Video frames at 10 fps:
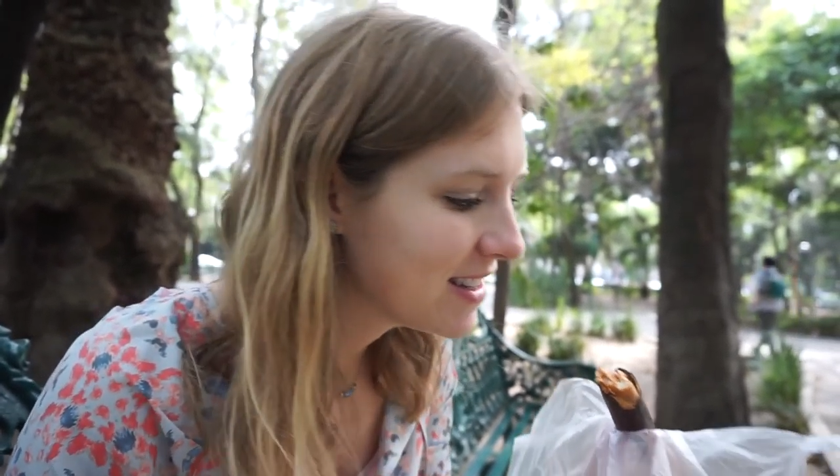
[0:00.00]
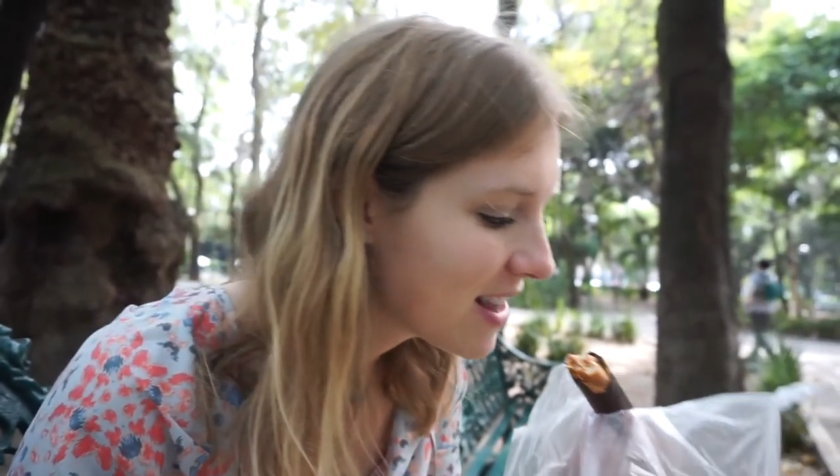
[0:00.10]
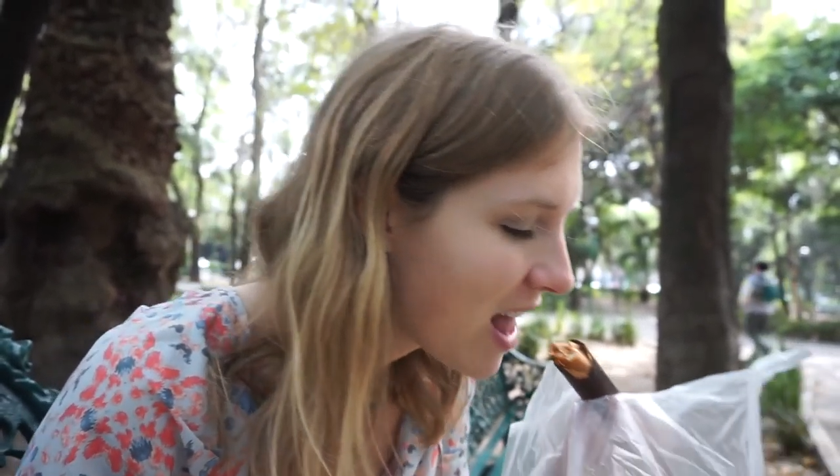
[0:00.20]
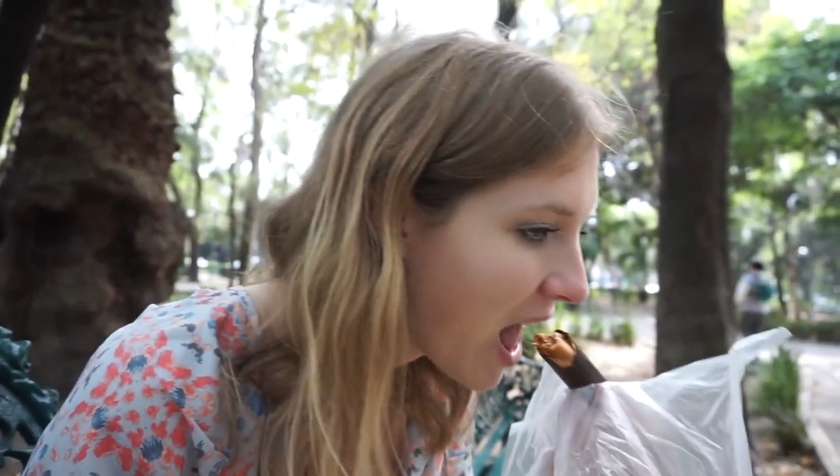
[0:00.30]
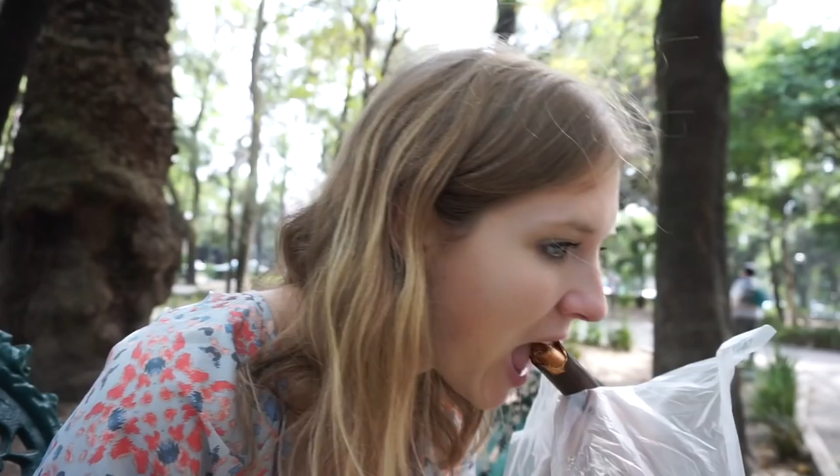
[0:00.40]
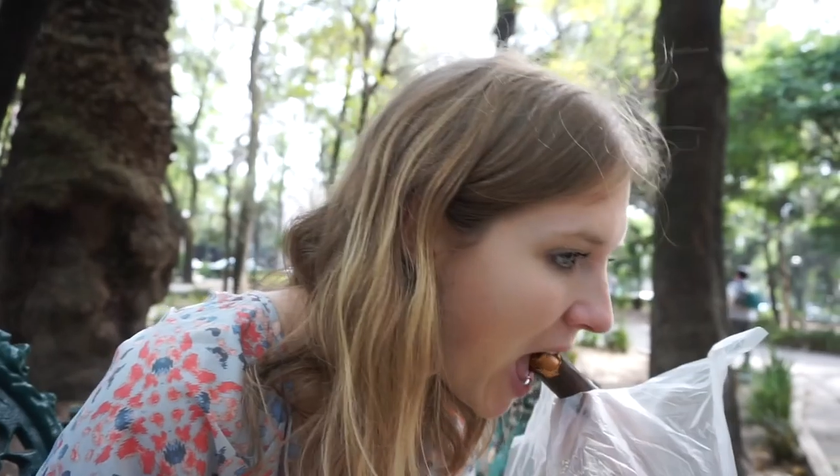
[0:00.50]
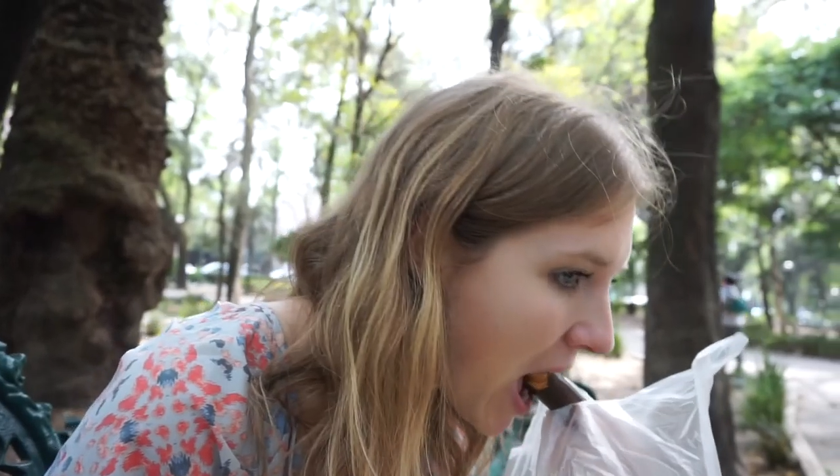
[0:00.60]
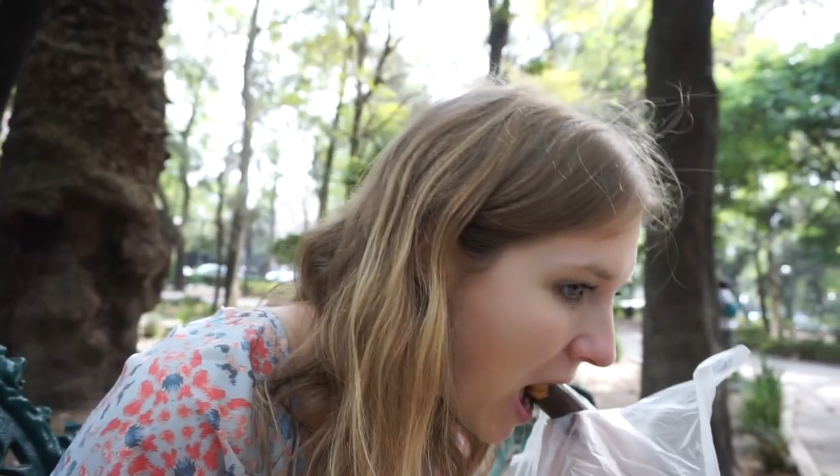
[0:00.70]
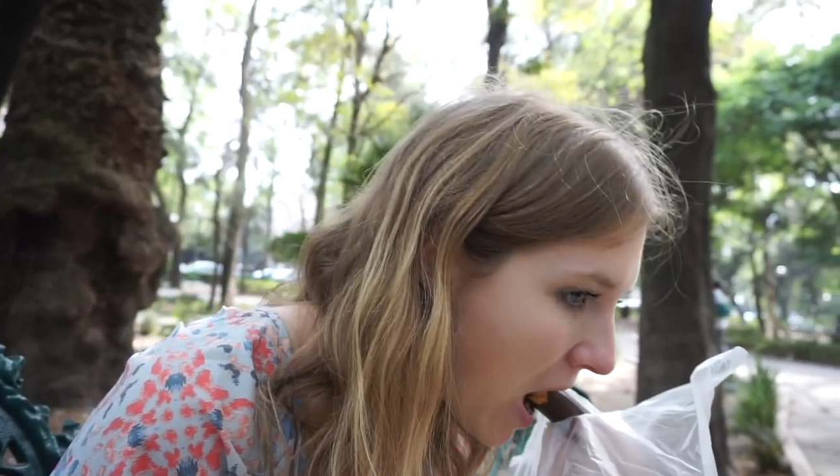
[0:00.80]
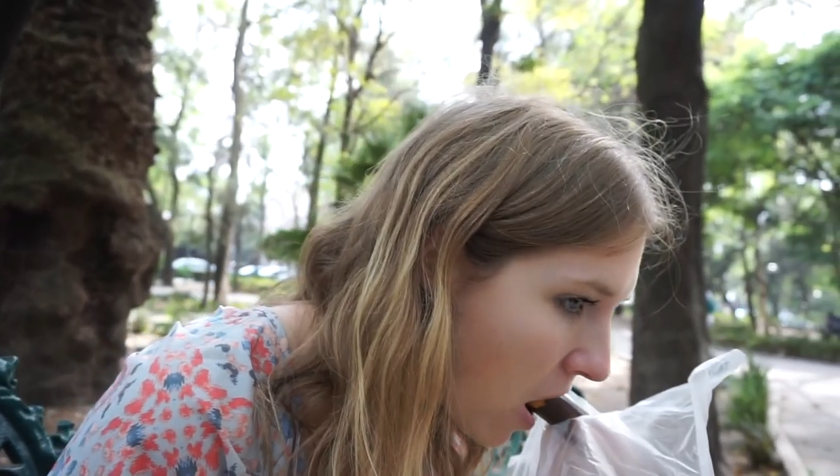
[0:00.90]
Hashtag bonus
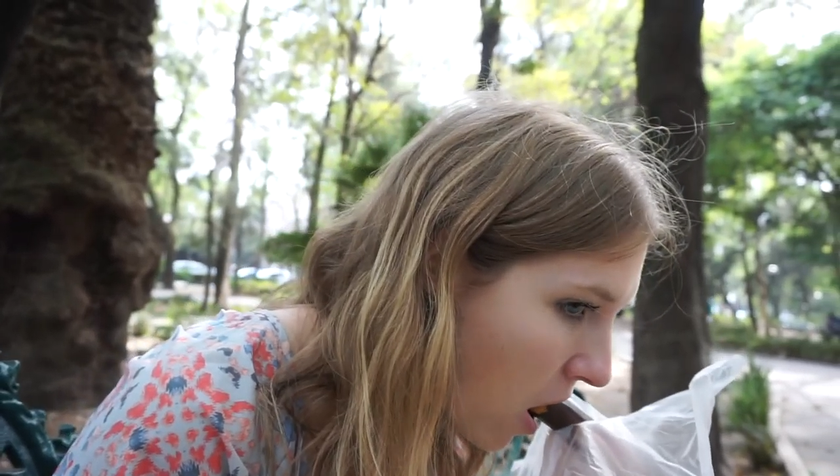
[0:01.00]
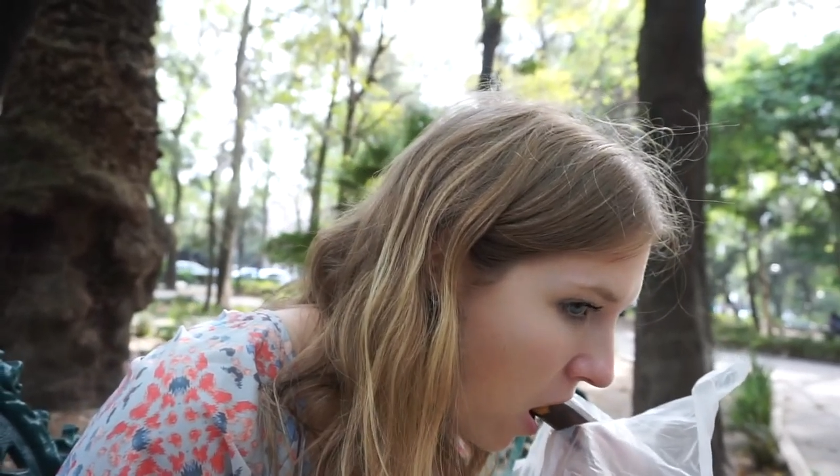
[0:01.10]
footage.